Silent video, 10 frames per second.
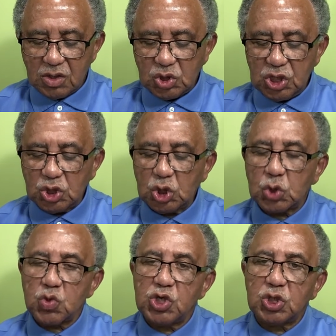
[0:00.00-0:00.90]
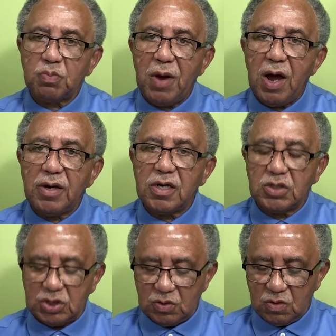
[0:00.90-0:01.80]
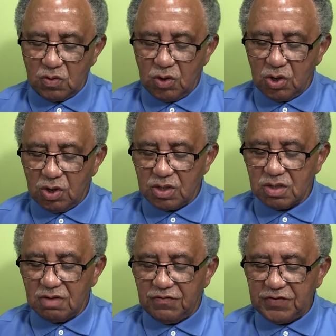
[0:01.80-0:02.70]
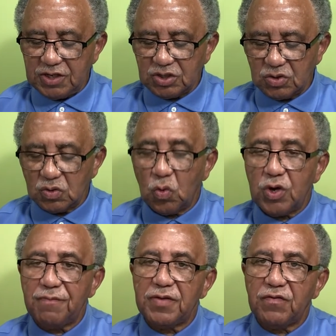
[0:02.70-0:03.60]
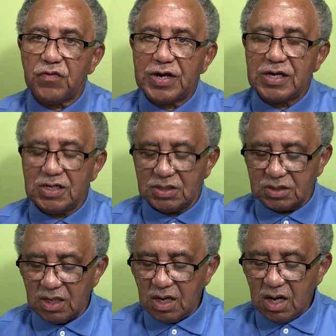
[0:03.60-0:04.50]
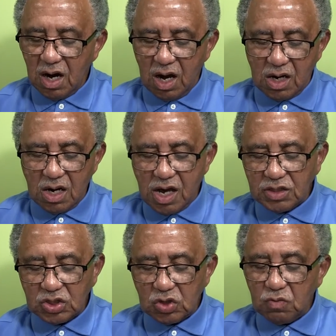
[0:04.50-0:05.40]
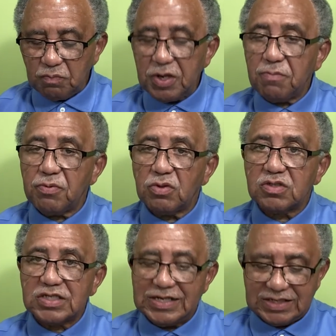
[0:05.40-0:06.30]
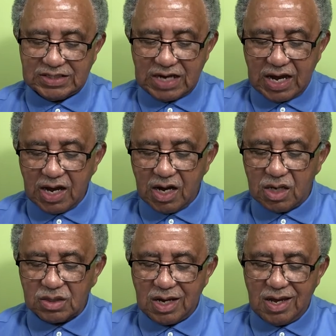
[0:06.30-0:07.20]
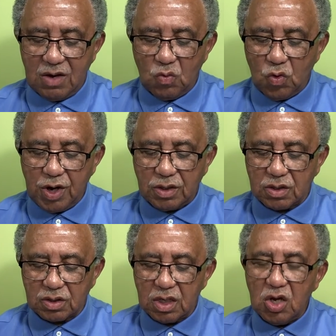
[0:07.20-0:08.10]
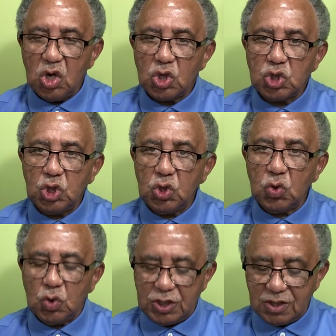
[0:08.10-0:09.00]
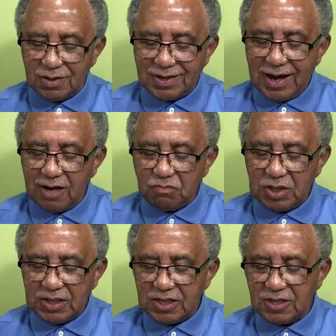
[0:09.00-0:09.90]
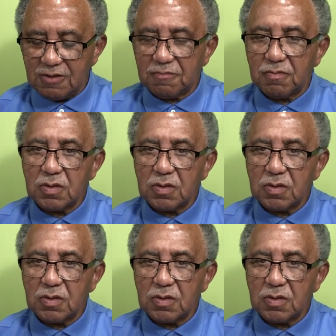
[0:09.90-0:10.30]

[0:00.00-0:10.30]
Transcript: Jesus responded to the royal official with the phrase, Unless you people see signs and wonders, you will not believe.